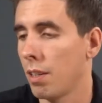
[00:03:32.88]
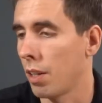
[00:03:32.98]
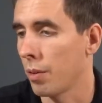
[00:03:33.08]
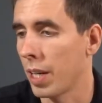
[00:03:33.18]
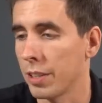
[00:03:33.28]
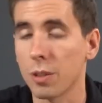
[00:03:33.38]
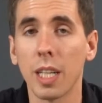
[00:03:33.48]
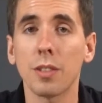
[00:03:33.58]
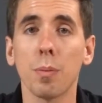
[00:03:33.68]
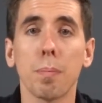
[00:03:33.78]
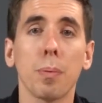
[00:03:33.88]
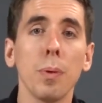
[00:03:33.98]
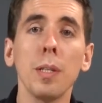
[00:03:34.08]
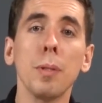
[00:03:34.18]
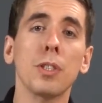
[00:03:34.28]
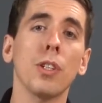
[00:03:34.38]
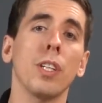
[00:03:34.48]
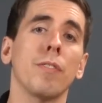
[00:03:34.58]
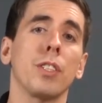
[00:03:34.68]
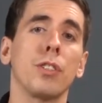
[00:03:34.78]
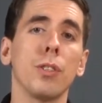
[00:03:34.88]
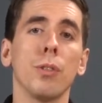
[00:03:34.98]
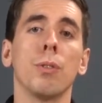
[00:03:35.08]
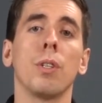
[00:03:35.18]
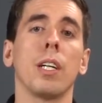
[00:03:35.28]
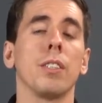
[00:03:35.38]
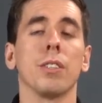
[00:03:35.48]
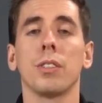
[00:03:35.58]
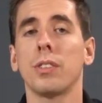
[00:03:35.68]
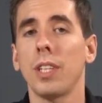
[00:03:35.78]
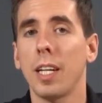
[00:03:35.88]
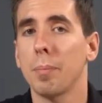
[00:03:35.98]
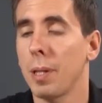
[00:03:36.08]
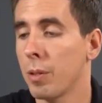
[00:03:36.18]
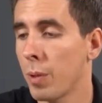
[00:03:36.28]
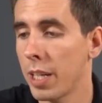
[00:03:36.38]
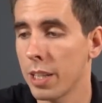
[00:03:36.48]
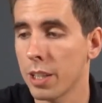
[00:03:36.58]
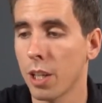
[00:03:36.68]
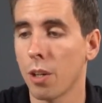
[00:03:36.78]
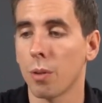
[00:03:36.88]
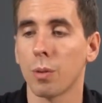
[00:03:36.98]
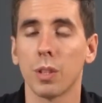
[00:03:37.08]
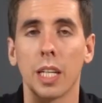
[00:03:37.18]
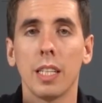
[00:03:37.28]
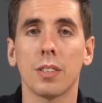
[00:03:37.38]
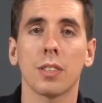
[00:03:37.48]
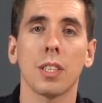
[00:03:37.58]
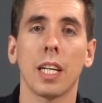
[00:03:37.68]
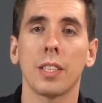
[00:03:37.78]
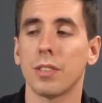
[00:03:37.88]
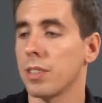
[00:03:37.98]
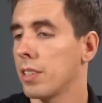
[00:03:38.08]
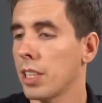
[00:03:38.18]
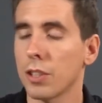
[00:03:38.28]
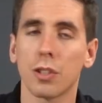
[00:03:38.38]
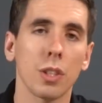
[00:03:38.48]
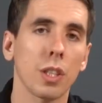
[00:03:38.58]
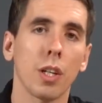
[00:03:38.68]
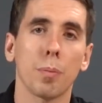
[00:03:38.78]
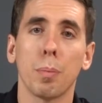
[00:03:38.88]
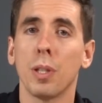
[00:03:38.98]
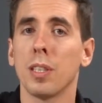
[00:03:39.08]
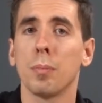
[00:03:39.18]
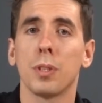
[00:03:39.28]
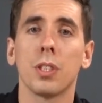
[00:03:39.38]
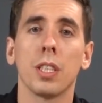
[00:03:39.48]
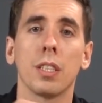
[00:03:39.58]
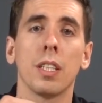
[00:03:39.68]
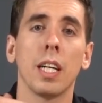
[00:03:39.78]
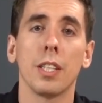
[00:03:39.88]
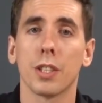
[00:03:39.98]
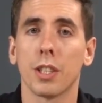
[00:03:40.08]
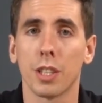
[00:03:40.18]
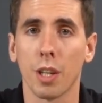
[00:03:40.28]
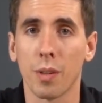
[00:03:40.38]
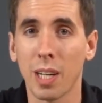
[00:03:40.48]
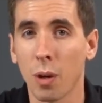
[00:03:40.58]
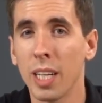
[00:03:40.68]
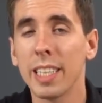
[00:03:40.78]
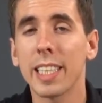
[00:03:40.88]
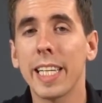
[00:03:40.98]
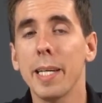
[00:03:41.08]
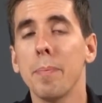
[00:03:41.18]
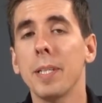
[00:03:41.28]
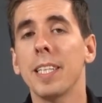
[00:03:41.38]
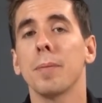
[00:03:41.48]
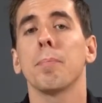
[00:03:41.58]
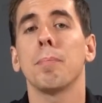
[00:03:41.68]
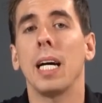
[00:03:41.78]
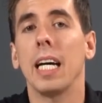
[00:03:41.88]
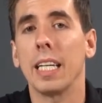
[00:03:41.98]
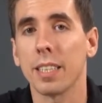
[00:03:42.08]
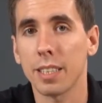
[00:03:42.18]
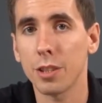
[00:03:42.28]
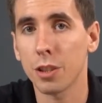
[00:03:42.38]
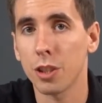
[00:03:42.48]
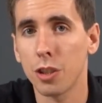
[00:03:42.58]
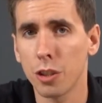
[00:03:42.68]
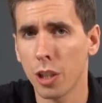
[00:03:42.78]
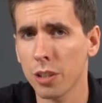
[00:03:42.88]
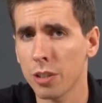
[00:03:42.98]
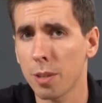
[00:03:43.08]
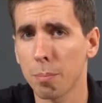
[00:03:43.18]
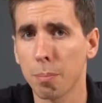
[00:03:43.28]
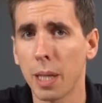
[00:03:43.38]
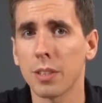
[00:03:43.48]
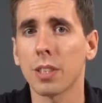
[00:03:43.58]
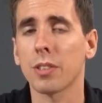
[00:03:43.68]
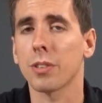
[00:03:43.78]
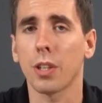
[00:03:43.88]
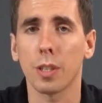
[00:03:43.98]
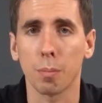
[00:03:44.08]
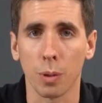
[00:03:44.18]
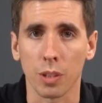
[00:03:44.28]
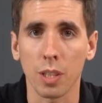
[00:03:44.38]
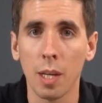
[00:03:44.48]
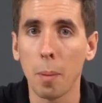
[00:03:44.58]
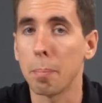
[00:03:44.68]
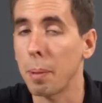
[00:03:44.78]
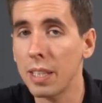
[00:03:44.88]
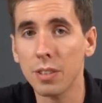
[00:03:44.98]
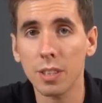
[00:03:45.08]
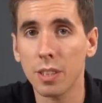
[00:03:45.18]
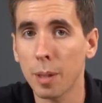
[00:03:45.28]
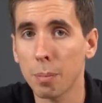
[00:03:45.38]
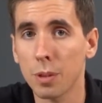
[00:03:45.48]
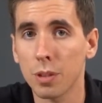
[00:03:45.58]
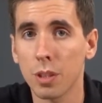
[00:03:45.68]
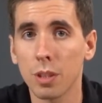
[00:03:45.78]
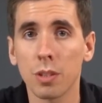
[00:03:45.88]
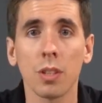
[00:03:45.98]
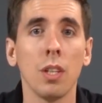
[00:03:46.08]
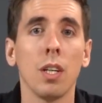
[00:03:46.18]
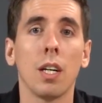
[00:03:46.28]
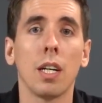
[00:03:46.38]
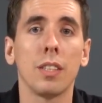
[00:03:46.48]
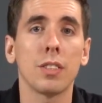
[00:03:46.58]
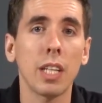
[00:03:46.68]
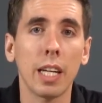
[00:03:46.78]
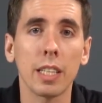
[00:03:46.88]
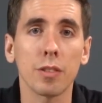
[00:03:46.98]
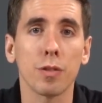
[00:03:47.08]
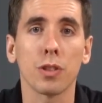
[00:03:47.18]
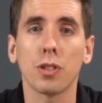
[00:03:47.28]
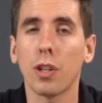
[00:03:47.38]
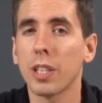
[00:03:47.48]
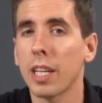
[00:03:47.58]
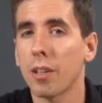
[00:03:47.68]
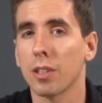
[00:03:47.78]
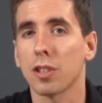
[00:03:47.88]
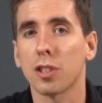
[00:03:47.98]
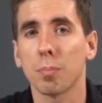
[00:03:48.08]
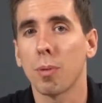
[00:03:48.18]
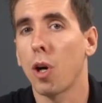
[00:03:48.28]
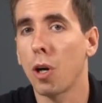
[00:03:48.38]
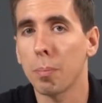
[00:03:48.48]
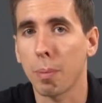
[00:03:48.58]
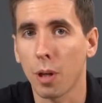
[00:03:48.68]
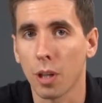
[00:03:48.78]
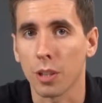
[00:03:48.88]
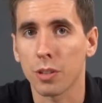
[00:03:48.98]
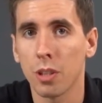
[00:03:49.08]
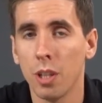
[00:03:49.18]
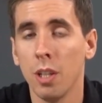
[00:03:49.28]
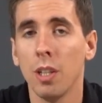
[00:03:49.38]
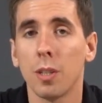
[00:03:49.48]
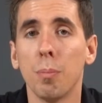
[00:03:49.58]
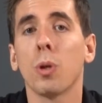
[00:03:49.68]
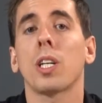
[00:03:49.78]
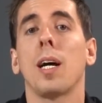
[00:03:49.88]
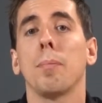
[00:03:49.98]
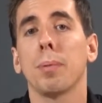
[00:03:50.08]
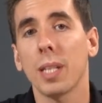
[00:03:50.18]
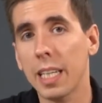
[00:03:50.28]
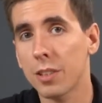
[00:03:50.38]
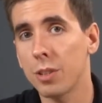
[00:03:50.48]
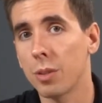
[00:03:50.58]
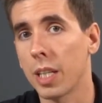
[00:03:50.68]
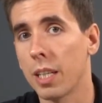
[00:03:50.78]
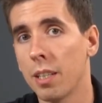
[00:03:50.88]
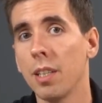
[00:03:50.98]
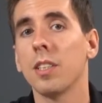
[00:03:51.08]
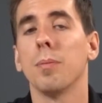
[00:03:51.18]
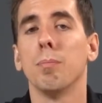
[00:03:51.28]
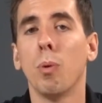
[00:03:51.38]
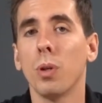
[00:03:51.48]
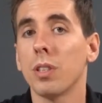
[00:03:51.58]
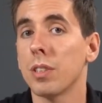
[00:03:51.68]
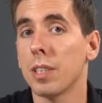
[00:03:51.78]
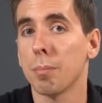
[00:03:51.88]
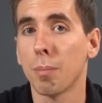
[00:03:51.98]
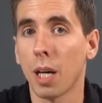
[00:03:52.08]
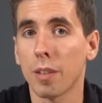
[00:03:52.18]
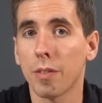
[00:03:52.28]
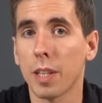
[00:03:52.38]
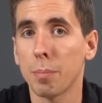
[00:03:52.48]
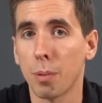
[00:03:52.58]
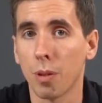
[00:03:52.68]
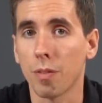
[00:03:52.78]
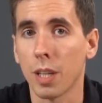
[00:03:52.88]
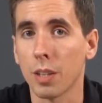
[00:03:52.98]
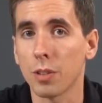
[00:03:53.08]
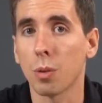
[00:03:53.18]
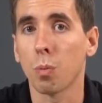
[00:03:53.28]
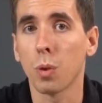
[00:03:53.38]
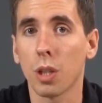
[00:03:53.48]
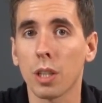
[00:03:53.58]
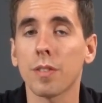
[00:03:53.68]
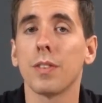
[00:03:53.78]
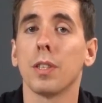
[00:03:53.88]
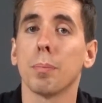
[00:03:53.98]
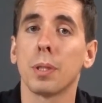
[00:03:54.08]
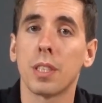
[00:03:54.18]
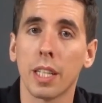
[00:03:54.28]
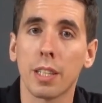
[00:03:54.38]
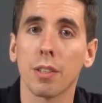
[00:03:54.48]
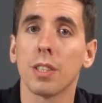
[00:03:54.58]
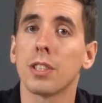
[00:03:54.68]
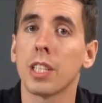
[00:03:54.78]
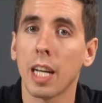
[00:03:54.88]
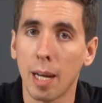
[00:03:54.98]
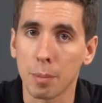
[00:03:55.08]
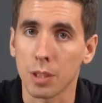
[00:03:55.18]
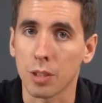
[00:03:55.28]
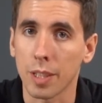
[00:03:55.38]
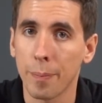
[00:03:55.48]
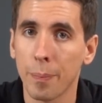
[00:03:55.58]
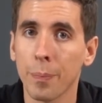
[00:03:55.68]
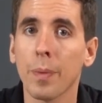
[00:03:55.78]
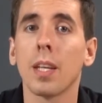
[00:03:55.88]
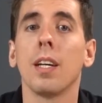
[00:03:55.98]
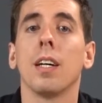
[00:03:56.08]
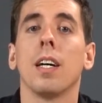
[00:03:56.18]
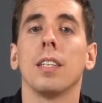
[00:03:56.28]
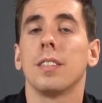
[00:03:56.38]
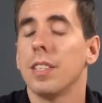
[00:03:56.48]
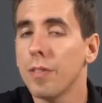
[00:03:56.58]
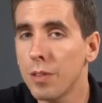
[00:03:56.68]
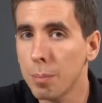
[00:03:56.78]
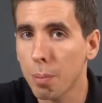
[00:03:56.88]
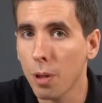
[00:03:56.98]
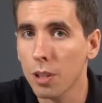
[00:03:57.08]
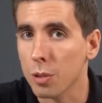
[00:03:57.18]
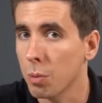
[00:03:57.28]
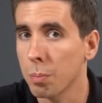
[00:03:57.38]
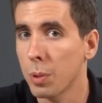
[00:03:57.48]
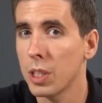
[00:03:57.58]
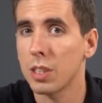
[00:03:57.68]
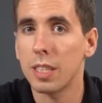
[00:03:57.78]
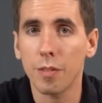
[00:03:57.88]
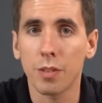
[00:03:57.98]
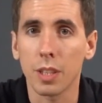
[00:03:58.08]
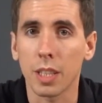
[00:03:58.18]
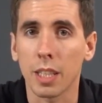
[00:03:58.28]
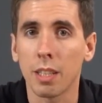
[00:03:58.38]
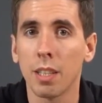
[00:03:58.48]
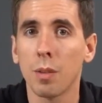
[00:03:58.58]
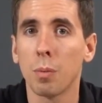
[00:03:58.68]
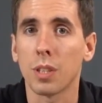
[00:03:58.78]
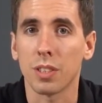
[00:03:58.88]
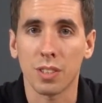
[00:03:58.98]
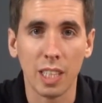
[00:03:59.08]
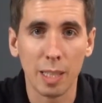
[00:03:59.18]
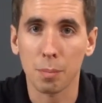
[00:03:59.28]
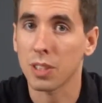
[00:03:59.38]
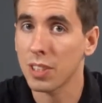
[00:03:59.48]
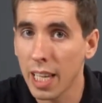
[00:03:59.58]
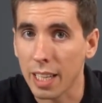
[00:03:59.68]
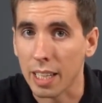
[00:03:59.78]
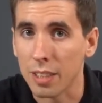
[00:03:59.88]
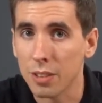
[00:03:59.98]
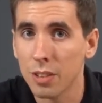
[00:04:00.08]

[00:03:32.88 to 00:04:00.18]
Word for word: All right, so that's pretty much all you have to do and you're set up and ready to go. You hit slice, you take your G code, put it in the machine, and you're good to go. Now, keep in mind, these are just basic starting points, basic temperatures uh, and settings for starting out on small parts. The more complex you get, the more you'll need to modify the profiles to work for your particular geometry. Uh, different parts will print differently with the same settings